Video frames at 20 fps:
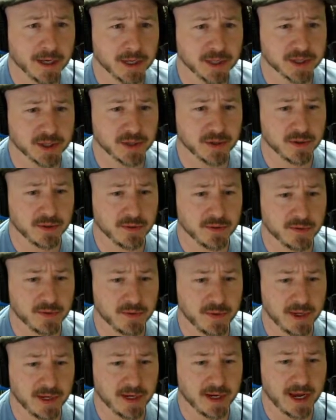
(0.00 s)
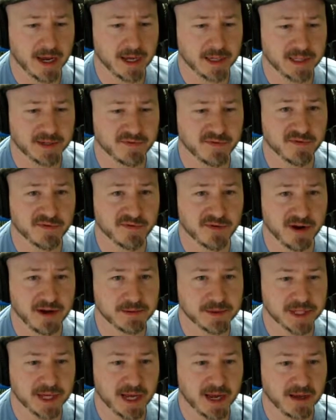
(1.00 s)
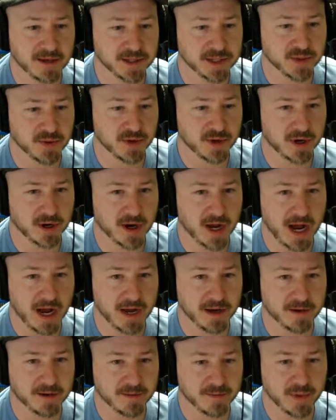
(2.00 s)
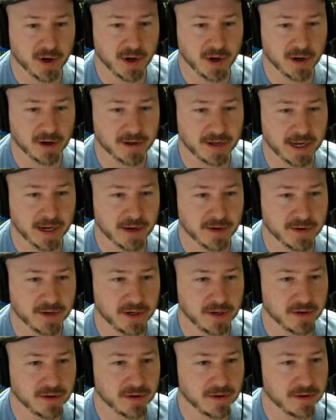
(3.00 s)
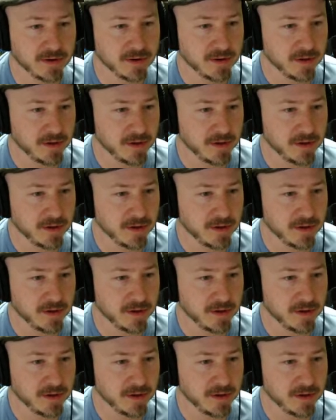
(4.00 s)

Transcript: So we could add different frame styles to our hot bar down here.